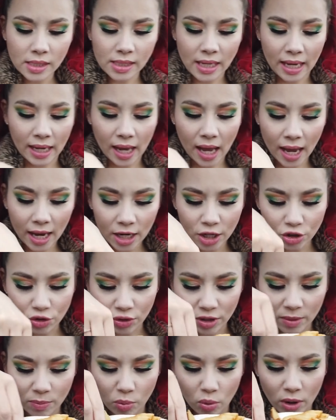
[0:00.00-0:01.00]

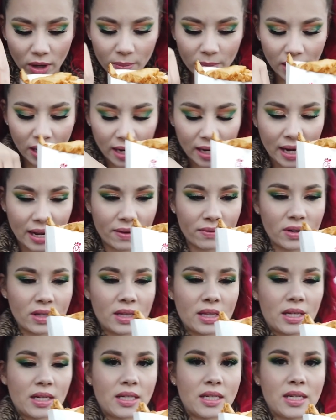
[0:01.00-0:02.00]
psychiatry appointment. I didn't have
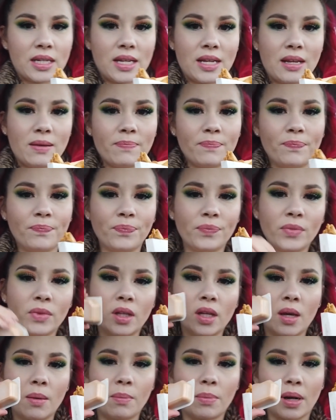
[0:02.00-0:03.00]
anything to eat,
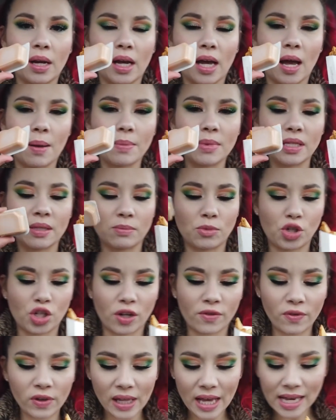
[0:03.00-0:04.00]
but I got me some
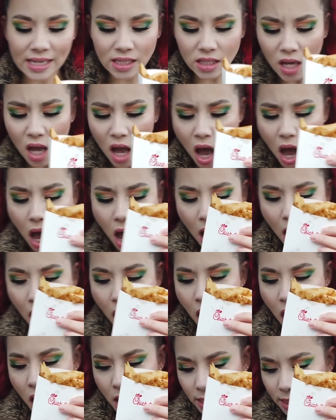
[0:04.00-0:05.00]
Chick-fil-A
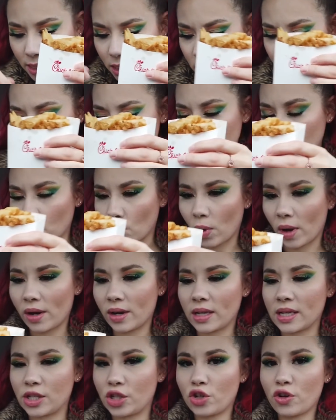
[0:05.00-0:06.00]
sauce.
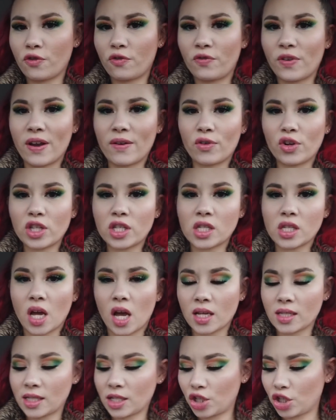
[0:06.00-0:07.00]
What is your favorite
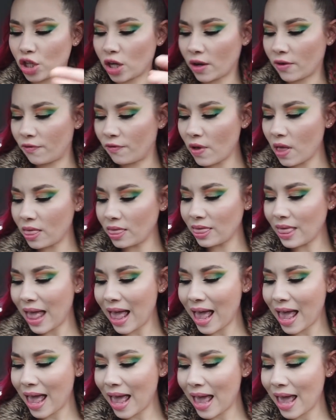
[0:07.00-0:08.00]
sauce at
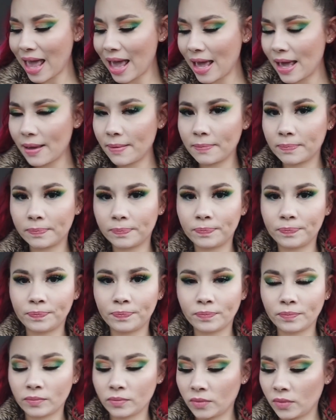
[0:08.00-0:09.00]
Chick-fil-A?
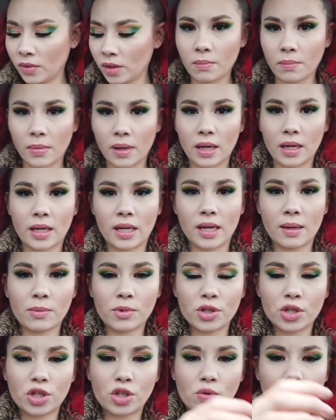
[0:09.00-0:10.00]
My
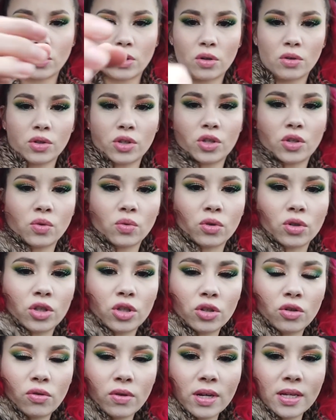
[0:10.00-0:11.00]
camera's doing all
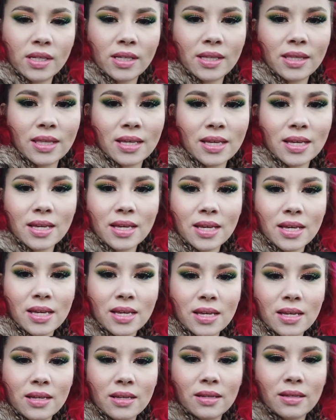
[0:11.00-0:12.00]
sorts of crazy
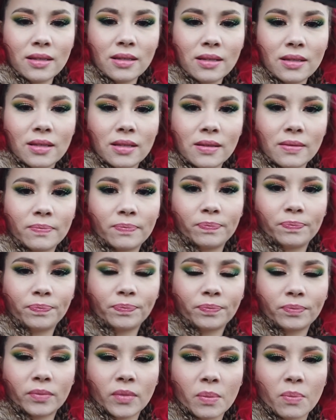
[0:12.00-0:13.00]
things.
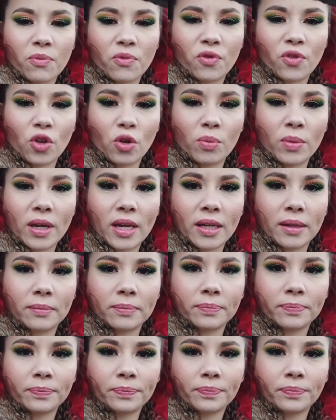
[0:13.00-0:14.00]
I'm filming